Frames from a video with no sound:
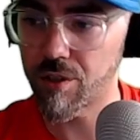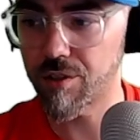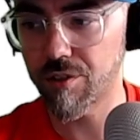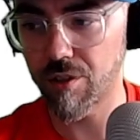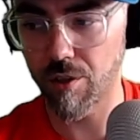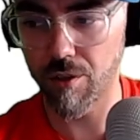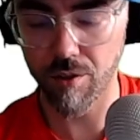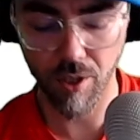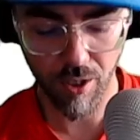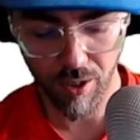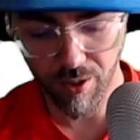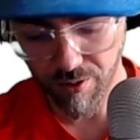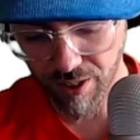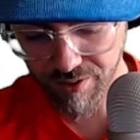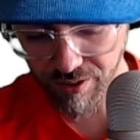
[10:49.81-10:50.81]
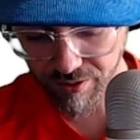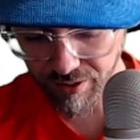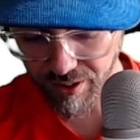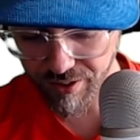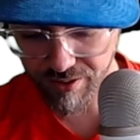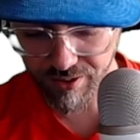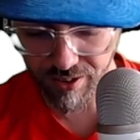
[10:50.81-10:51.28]
So that's at
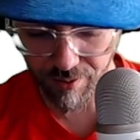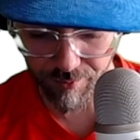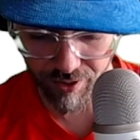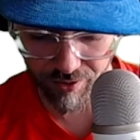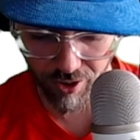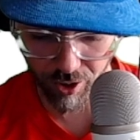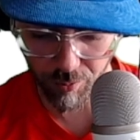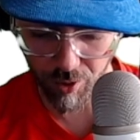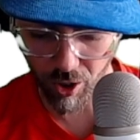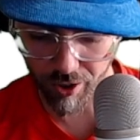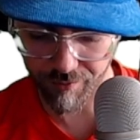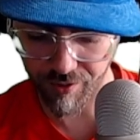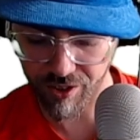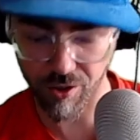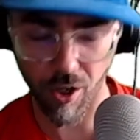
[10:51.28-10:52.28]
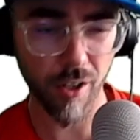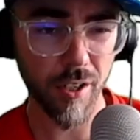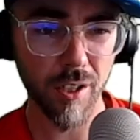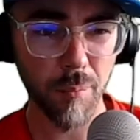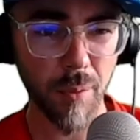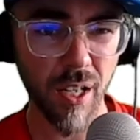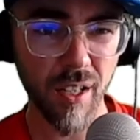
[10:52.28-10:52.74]
least something that I'm kind of excited
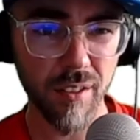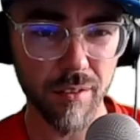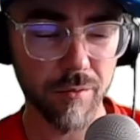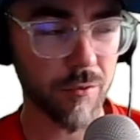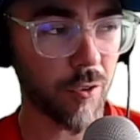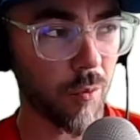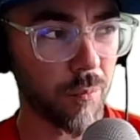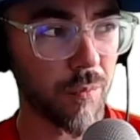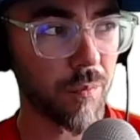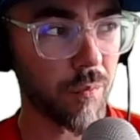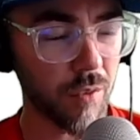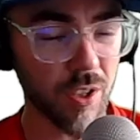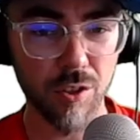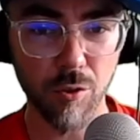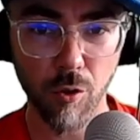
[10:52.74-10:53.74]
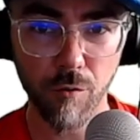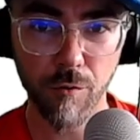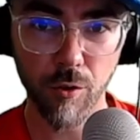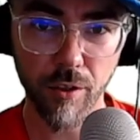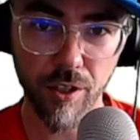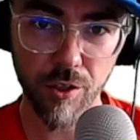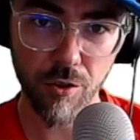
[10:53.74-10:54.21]
about from this
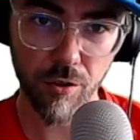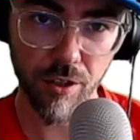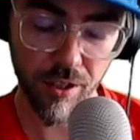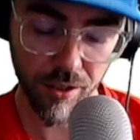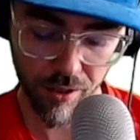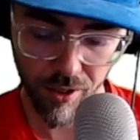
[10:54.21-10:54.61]
awful injury.